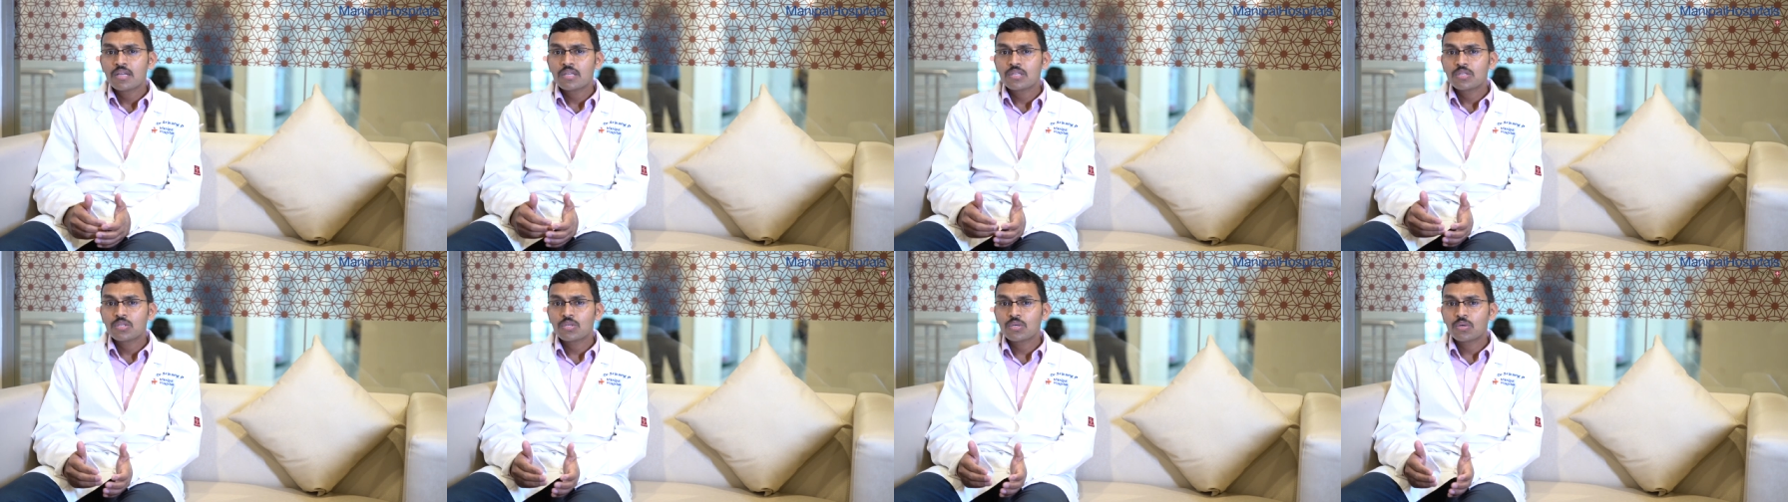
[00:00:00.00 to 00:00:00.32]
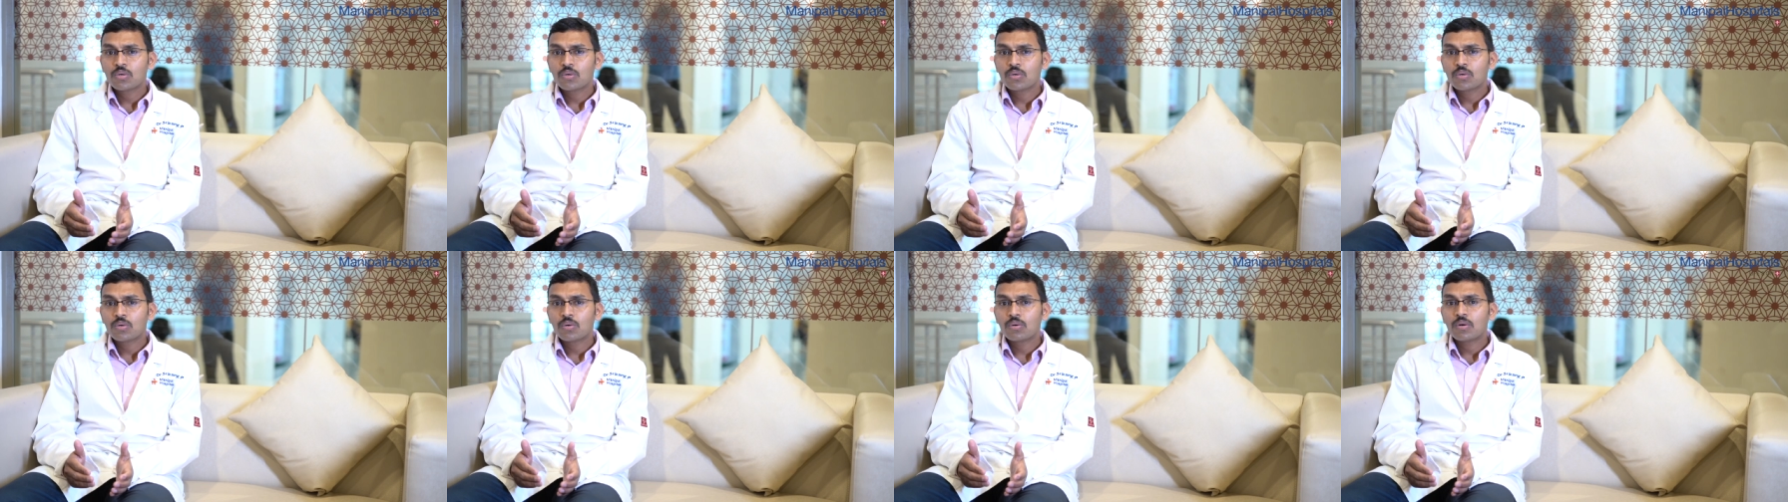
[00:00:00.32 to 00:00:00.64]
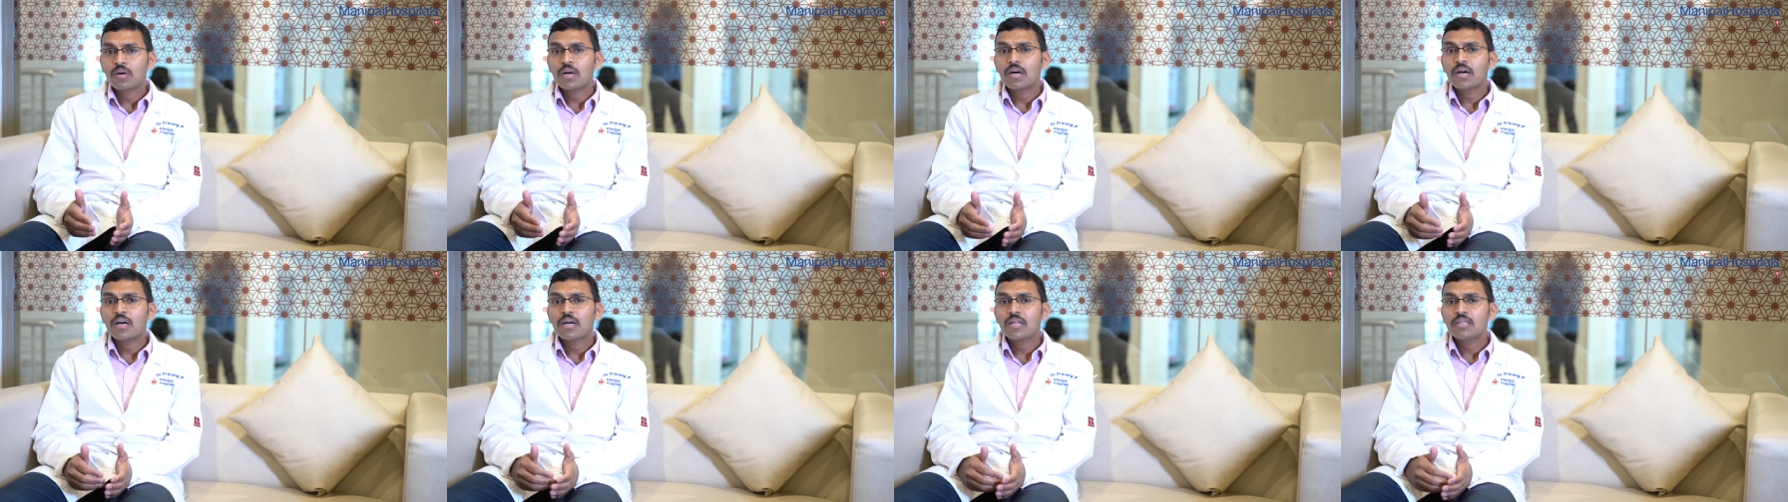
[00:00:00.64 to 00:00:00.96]

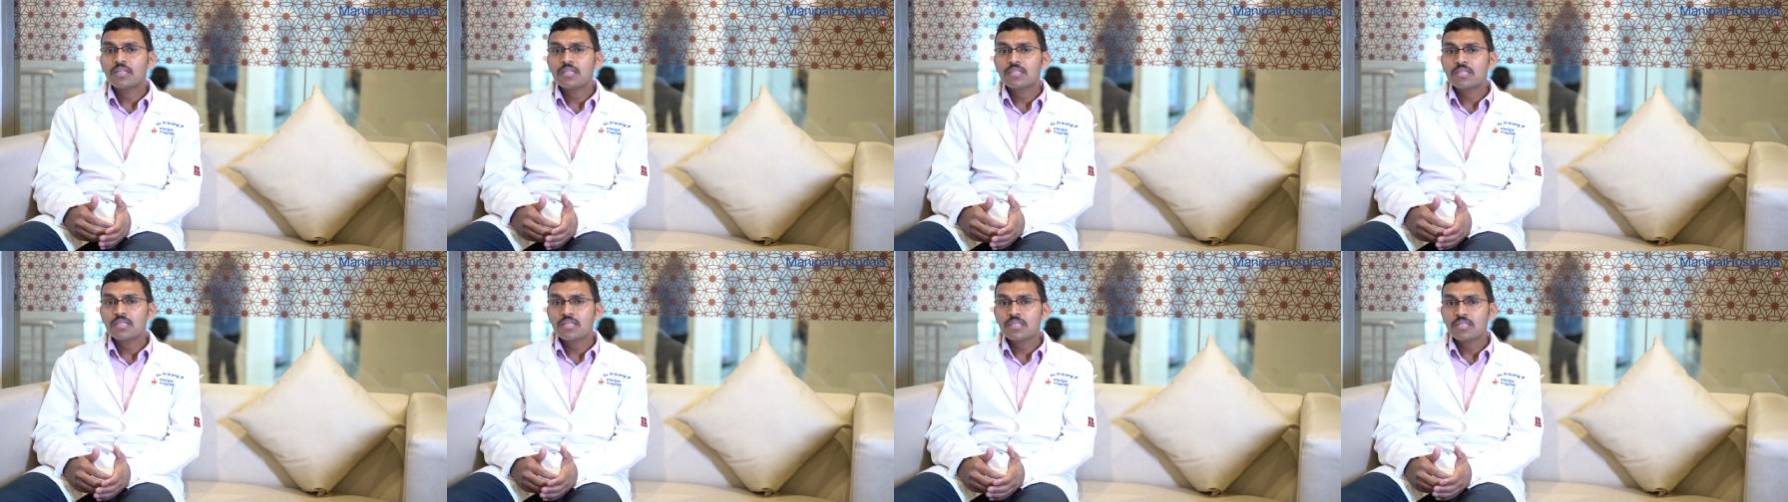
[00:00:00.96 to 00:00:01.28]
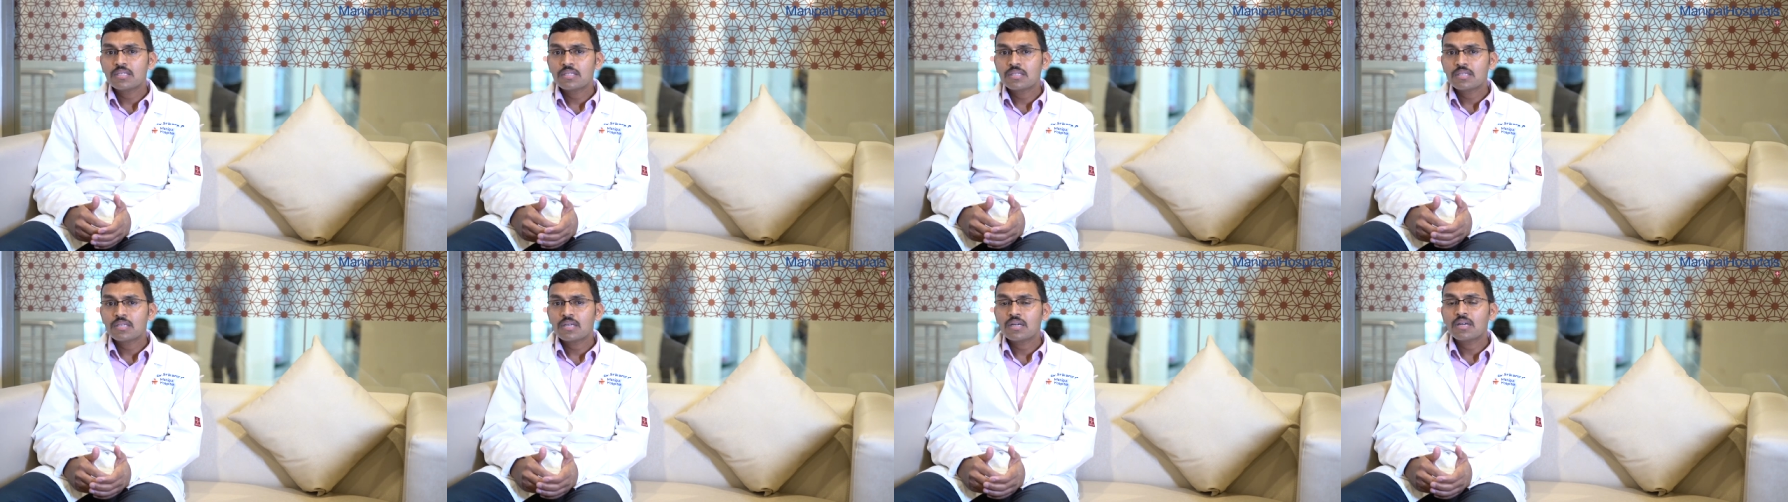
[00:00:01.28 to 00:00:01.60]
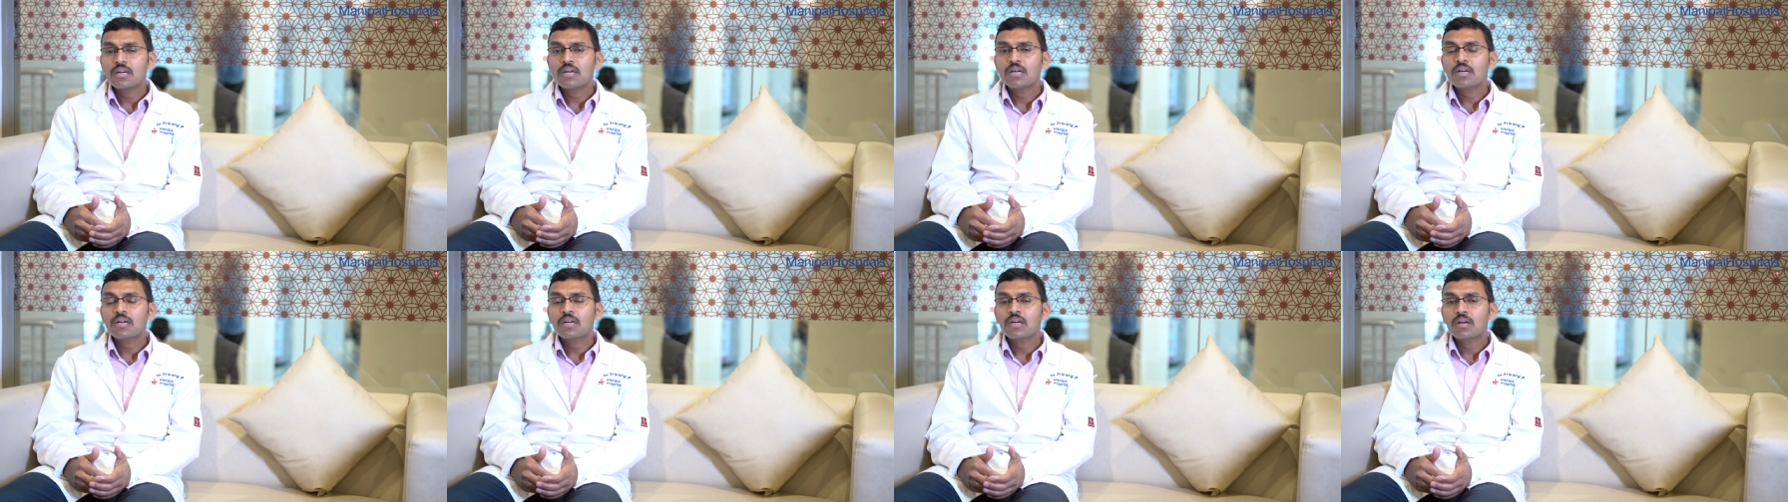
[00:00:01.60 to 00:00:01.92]
So uh, this is
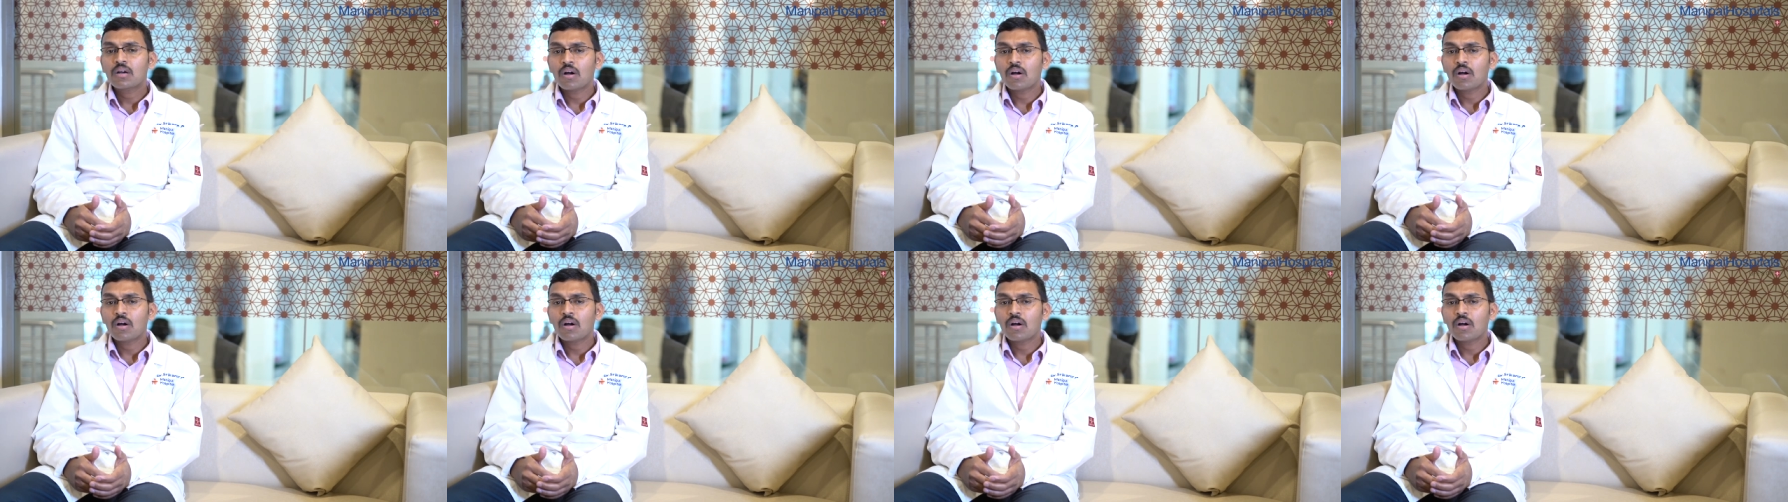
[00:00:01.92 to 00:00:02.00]
a